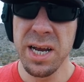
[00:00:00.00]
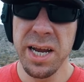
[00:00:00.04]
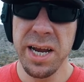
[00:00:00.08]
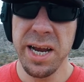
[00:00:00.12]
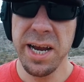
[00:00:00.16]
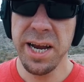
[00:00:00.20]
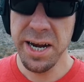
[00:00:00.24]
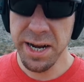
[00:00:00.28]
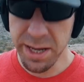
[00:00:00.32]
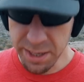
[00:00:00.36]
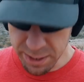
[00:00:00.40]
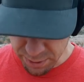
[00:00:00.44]

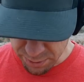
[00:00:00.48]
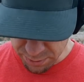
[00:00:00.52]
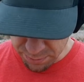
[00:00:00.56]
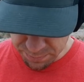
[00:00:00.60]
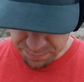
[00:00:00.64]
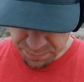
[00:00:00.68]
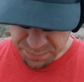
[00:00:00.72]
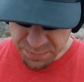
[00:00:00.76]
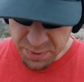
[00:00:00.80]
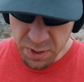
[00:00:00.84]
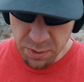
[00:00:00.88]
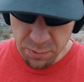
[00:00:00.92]
Anywho,
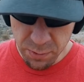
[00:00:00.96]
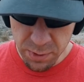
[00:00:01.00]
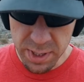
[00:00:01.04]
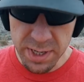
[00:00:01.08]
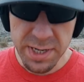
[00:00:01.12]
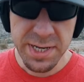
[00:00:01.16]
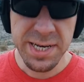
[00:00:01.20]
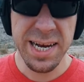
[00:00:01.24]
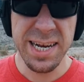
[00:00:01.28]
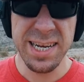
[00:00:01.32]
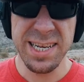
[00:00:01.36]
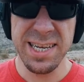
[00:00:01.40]
we're
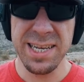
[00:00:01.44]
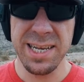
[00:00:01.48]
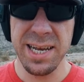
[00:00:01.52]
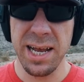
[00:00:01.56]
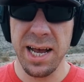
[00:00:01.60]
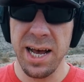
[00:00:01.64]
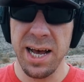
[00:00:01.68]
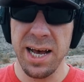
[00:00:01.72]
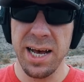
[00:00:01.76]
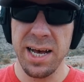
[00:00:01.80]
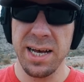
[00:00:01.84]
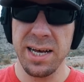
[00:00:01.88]
going to test
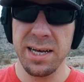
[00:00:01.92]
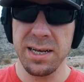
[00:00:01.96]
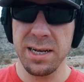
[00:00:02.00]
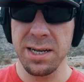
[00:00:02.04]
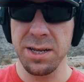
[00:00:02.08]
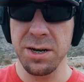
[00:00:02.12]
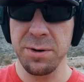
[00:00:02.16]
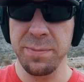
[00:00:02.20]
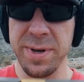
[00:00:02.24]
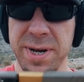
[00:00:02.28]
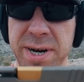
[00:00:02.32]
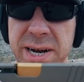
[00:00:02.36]
a
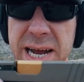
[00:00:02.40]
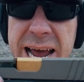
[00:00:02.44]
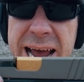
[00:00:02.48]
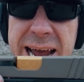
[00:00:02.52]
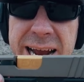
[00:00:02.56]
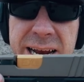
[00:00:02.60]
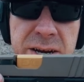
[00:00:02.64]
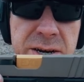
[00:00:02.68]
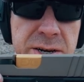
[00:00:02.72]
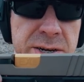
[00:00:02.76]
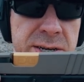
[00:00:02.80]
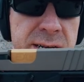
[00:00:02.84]
little bit of
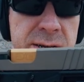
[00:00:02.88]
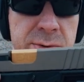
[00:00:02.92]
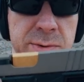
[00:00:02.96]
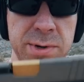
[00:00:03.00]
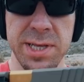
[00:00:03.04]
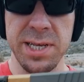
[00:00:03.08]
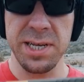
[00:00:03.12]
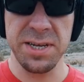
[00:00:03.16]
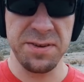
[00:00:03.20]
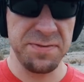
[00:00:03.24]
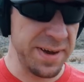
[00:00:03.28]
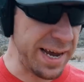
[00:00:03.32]
accuracy
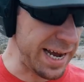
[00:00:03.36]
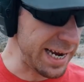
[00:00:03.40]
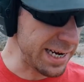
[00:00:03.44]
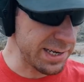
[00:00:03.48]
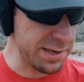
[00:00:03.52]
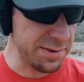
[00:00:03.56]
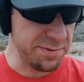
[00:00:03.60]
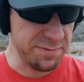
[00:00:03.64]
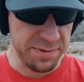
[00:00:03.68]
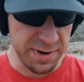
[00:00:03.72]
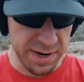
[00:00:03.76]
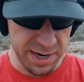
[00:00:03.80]
with this
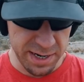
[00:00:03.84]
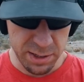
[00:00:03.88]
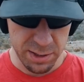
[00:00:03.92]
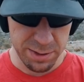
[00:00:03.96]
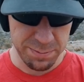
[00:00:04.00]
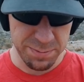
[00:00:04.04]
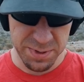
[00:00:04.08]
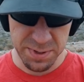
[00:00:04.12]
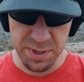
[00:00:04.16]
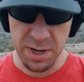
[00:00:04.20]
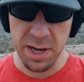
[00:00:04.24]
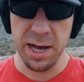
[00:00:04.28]
Faxon
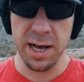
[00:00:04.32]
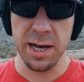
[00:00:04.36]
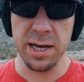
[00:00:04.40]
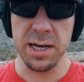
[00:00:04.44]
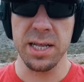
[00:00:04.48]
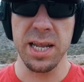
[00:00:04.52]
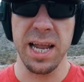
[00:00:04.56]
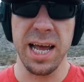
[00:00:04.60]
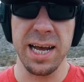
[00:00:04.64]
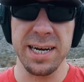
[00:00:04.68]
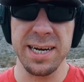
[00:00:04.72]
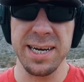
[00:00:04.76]
Firearms
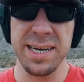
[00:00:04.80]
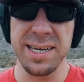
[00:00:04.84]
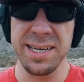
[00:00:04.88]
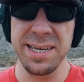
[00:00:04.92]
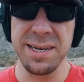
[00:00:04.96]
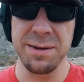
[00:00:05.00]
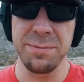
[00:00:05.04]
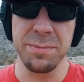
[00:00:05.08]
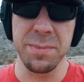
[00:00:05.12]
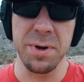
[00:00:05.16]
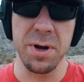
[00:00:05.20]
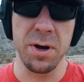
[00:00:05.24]

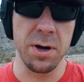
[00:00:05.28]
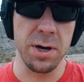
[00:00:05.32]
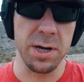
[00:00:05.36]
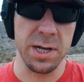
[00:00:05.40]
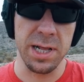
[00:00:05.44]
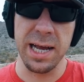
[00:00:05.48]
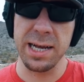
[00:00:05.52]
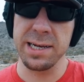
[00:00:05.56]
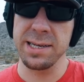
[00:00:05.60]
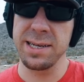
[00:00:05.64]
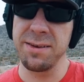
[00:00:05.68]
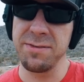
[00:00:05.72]

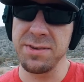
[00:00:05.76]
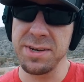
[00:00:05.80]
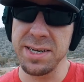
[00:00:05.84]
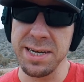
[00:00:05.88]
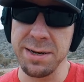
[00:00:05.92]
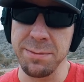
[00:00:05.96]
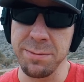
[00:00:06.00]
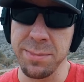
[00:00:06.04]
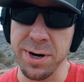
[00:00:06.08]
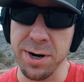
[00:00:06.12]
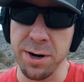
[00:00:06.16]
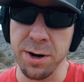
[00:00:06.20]
Glock
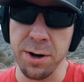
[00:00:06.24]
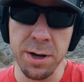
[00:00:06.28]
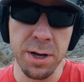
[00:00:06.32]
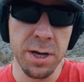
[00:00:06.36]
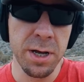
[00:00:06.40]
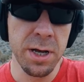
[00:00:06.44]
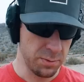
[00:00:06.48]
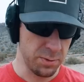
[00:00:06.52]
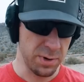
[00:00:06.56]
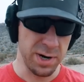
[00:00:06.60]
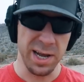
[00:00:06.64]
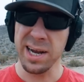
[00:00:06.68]
17 barrel.
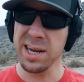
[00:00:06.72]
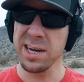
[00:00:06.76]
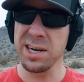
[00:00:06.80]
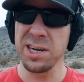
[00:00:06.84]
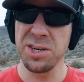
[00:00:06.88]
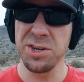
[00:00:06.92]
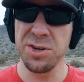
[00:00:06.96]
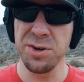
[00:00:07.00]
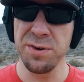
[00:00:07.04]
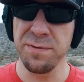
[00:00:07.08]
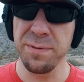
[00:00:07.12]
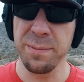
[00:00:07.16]
We're not going
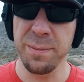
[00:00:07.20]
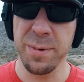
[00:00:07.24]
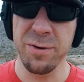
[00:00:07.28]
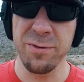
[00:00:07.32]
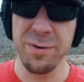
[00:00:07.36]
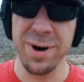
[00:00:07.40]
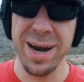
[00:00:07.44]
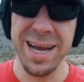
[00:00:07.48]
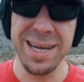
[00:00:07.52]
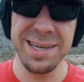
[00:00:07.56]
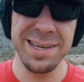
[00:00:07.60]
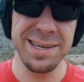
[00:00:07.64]
to shoot from a
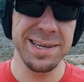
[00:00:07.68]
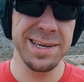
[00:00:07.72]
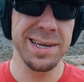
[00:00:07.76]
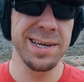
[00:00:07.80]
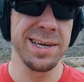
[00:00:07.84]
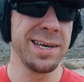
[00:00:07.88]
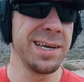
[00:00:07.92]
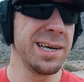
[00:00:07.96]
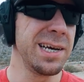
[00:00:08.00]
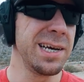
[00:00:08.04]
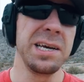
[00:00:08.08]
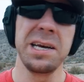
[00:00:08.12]
rest.
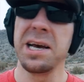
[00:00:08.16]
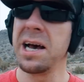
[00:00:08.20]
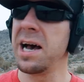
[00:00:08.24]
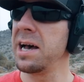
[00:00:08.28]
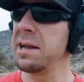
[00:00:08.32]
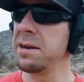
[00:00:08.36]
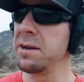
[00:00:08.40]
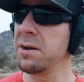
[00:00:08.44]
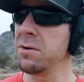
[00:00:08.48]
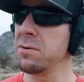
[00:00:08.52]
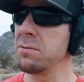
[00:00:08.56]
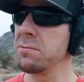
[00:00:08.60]

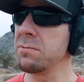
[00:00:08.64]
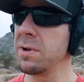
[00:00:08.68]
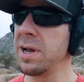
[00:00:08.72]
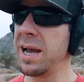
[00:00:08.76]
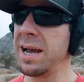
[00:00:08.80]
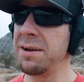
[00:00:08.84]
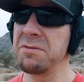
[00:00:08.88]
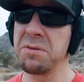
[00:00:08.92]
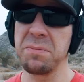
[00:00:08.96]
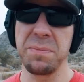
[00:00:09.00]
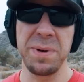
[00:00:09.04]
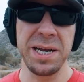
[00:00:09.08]
I don't
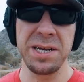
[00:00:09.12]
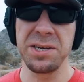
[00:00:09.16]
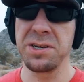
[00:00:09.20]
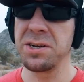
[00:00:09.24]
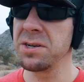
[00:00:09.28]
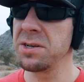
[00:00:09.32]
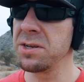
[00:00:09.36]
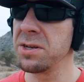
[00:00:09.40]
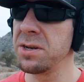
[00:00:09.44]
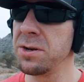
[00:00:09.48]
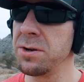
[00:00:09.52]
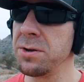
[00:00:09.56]
have the
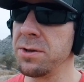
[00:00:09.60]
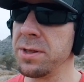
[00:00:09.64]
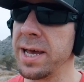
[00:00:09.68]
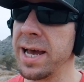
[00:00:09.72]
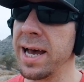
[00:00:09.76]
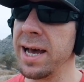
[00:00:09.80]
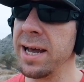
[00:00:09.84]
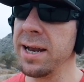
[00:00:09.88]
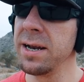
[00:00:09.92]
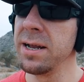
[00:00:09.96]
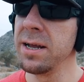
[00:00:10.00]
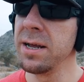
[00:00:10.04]
patience to do
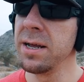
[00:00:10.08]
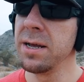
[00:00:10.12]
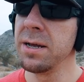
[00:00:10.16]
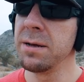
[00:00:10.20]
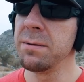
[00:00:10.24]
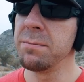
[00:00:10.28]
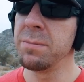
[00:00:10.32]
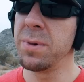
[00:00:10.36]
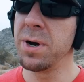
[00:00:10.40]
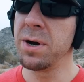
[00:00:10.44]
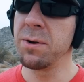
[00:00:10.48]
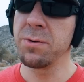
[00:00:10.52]
that.
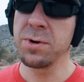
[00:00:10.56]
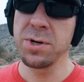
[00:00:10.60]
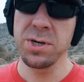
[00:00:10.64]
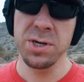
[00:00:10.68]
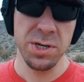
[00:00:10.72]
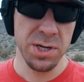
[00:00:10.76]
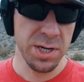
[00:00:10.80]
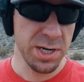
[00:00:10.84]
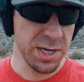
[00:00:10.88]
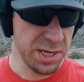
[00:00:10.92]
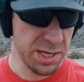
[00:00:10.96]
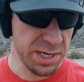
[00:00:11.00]
But we're
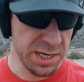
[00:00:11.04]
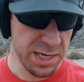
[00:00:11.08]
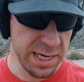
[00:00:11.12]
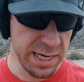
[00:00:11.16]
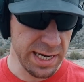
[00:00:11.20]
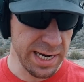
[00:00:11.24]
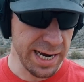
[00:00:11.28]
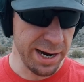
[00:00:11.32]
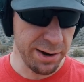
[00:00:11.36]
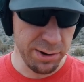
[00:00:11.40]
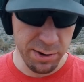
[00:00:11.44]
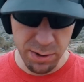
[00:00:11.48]
just going to see
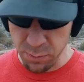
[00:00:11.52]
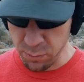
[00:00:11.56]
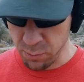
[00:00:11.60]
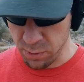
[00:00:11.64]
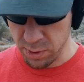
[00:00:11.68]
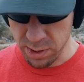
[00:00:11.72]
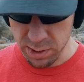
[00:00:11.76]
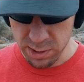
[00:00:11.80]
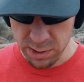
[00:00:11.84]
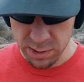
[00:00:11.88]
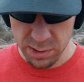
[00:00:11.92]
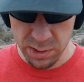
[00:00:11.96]
how it
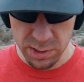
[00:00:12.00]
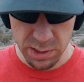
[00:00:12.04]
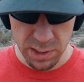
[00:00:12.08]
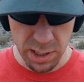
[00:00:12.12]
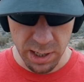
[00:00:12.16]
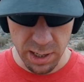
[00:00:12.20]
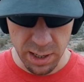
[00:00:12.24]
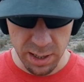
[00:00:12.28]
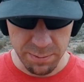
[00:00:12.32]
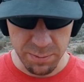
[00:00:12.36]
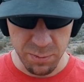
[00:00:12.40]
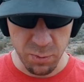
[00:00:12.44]
works
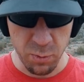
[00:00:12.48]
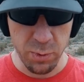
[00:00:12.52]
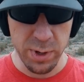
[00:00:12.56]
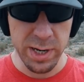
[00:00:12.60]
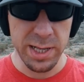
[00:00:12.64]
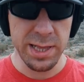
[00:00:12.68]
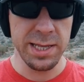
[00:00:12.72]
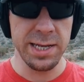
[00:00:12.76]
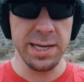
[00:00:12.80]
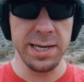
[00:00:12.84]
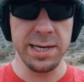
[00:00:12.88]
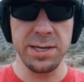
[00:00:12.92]

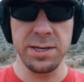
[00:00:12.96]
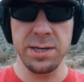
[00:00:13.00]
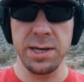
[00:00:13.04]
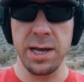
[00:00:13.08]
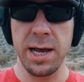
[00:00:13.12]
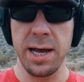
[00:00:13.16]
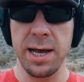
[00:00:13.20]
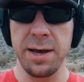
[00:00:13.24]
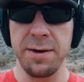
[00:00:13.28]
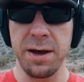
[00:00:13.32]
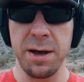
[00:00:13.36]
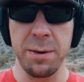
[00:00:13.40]
with these
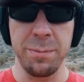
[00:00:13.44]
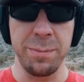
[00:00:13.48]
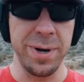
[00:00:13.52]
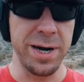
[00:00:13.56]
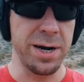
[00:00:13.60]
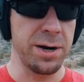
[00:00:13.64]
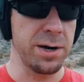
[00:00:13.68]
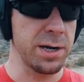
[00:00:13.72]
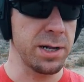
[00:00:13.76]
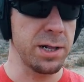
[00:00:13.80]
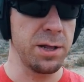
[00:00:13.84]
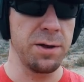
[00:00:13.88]

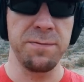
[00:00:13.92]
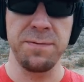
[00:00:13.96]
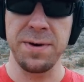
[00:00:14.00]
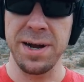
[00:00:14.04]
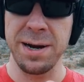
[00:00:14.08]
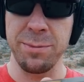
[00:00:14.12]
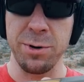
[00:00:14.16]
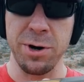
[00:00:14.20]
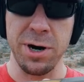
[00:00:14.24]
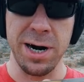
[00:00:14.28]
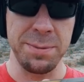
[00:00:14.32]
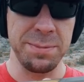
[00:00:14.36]
Ameriglo
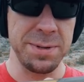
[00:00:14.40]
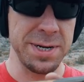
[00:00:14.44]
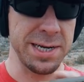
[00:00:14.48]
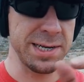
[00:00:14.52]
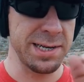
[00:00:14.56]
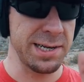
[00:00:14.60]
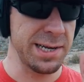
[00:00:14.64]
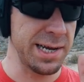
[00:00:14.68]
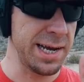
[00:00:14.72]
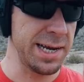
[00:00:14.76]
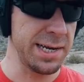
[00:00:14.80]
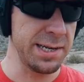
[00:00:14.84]
fiber optic
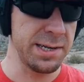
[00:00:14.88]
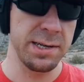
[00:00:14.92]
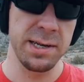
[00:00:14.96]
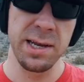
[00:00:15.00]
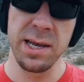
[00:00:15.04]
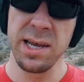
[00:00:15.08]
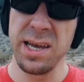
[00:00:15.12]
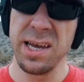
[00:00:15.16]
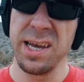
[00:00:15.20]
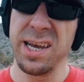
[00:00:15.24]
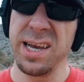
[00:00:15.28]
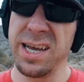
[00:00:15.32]
sights.
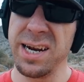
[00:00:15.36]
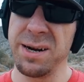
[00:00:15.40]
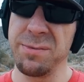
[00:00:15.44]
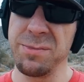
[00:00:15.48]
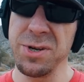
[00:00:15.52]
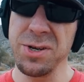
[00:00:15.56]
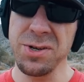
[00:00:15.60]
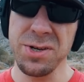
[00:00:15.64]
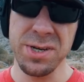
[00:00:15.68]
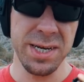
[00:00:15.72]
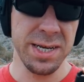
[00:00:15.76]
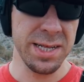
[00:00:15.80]
And I'm
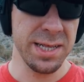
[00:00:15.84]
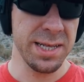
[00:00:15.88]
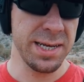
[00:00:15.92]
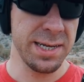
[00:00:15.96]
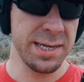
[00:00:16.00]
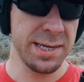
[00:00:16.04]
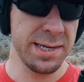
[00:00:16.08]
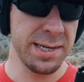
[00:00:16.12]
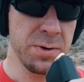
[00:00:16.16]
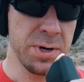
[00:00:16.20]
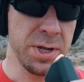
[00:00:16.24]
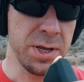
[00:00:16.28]
using
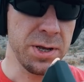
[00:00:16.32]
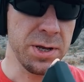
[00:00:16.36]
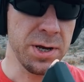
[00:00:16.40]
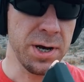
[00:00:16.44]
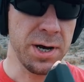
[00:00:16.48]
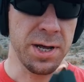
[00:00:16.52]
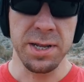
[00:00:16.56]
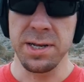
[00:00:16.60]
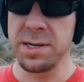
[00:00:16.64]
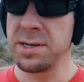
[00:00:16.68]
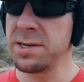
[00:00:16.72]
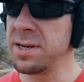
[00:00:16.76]
this, what do you
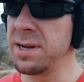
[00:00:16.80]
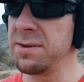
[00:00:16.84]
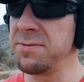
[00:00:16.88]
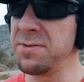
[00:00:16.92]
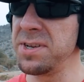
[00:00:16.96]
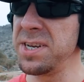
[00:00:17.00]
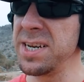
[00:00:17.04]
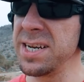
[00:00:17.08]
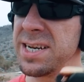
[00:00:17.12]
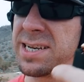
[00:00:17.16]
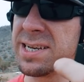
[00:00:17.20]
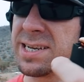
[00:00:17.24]
call this stuff?
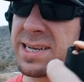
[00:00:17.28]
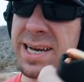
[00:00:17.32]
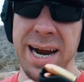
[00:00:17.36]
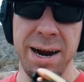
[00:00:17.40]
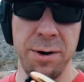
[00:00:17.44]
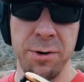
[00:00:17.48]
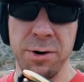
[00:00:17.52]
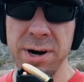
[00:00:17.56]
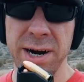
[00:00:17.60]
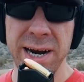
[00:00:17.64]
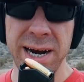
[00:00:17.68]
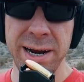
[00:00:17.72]
Sig
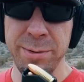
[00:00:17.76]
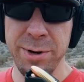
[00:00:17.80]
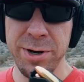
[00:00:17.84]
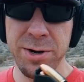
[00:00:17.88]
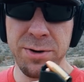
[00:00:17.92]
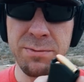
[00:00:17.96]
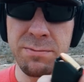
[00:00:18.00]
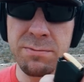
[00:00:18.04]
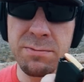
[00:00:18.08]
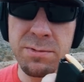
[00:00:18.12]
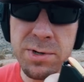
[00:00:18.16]
Sauer ammo.